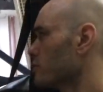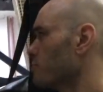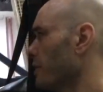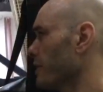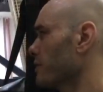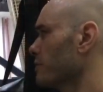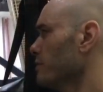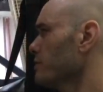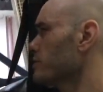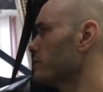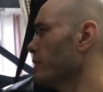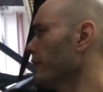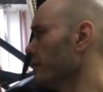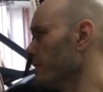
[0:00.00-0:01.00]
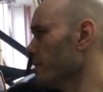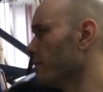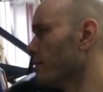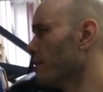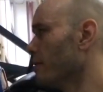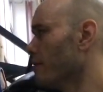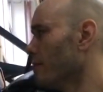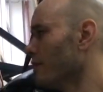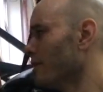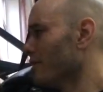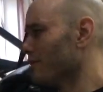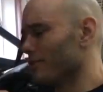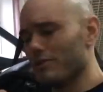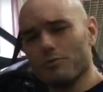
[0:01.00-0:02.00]
Back in his day,
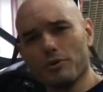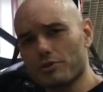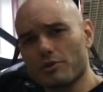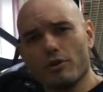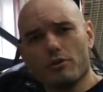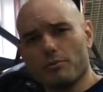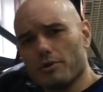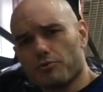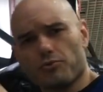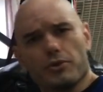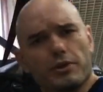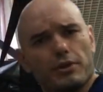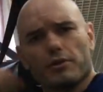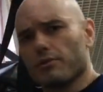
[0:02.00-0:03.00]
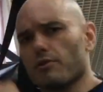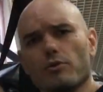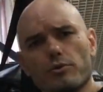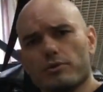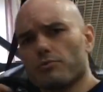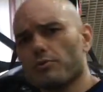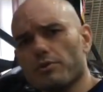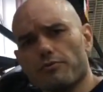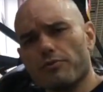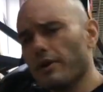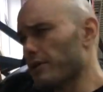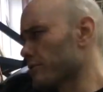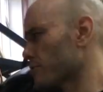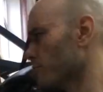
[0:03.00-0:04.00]
it wasn't all about tricking and going really
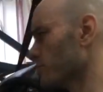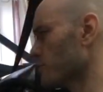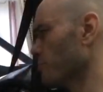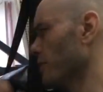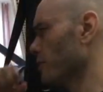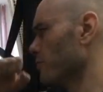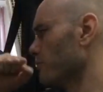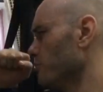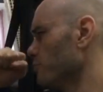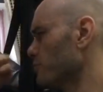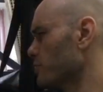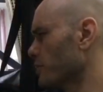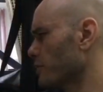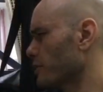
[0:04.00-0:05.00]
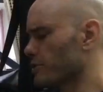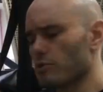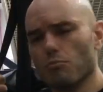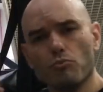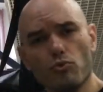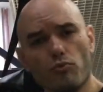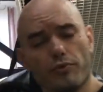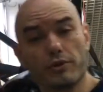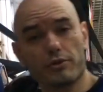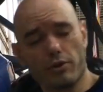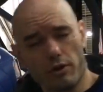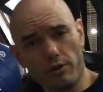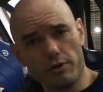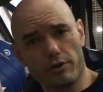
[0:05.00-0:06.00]
fast. It was about using it as a moving
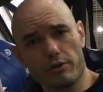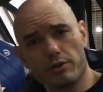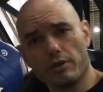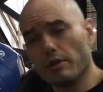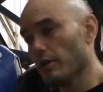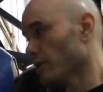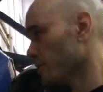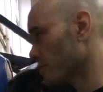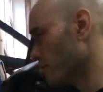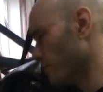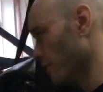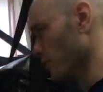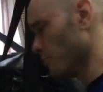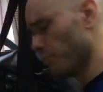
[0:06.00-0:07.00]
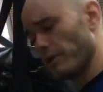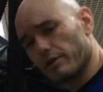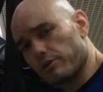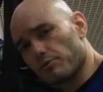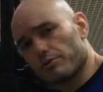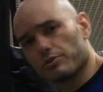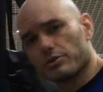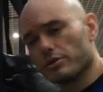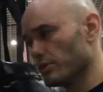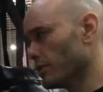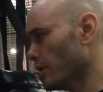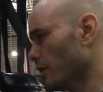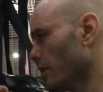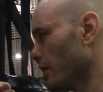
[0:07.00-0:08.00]
target to develop
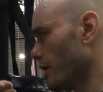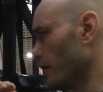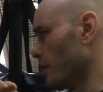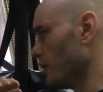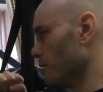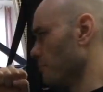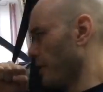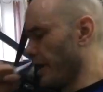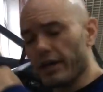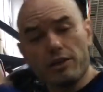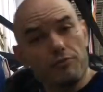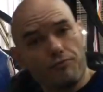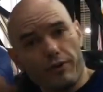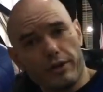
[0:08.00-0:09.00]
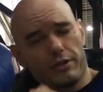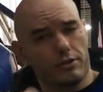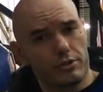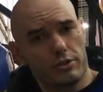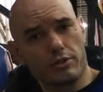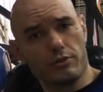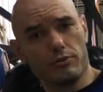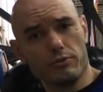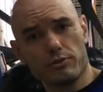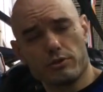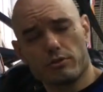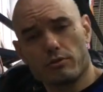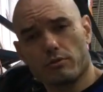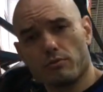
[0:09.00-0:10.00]
accuracy, hand fighting
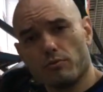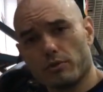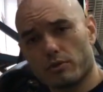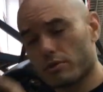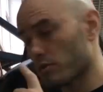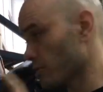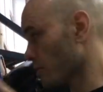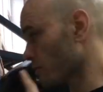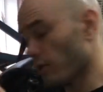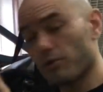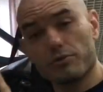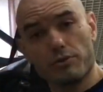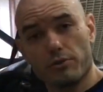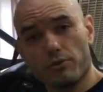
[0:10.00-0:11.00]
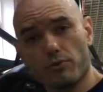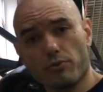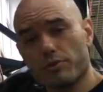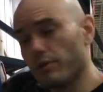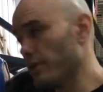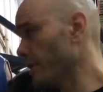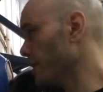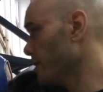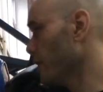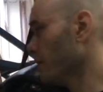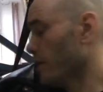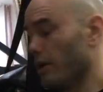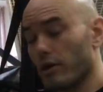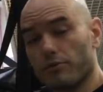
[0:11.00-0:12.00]
skills, which are largely ignored today,
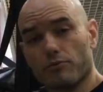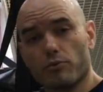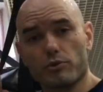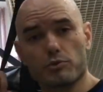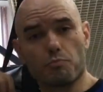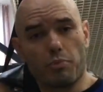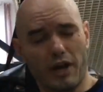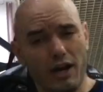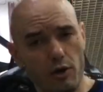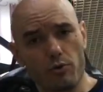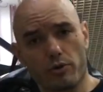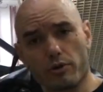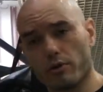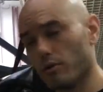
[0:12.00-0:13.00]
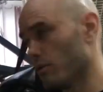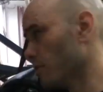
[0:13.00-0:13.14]
and of course power.